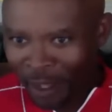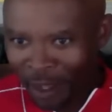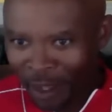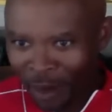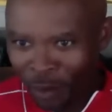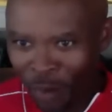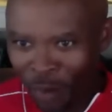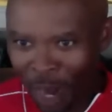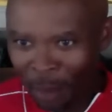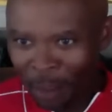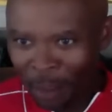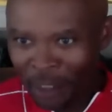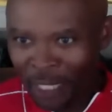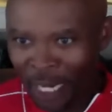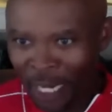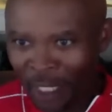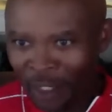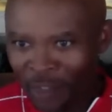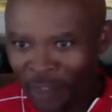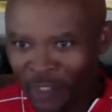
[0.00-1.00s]
Robert
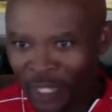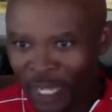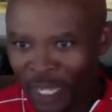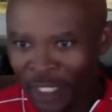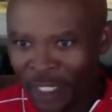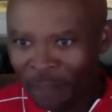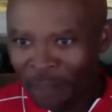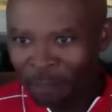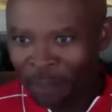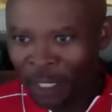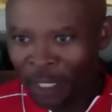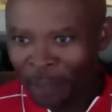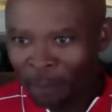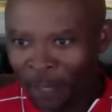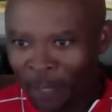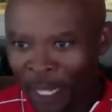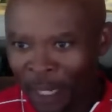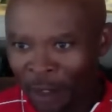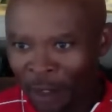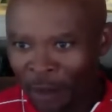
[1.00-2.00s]
Tangler says he plan,
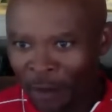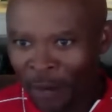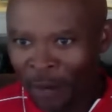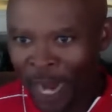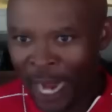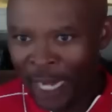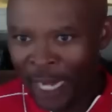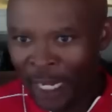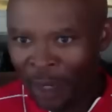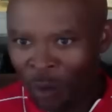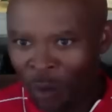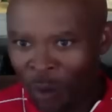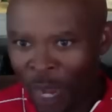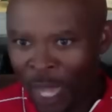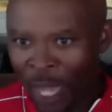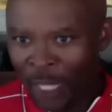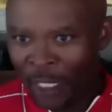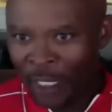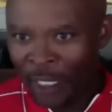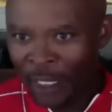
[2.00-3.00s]
plan on riding
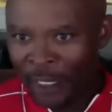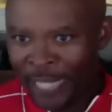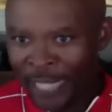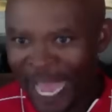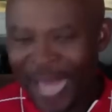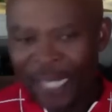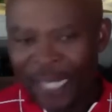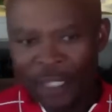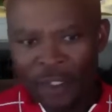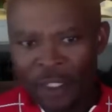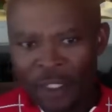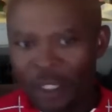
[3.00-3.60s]
while in Dallas.